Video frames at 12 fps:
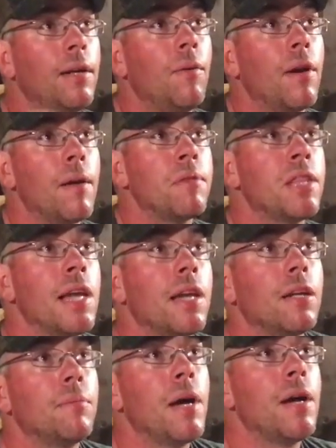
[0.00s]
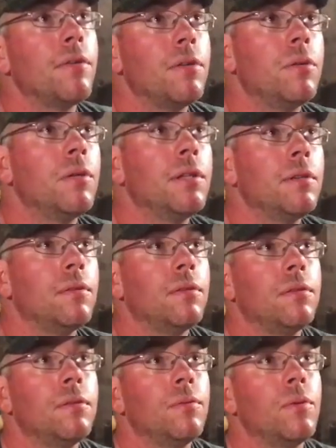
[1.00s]
What I'm thinking about doing
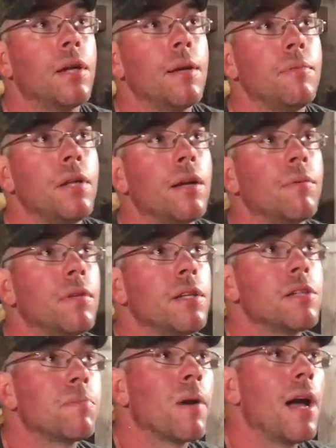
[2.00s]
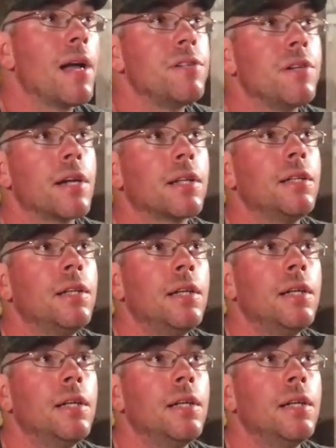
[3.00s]
when I'm done with this project,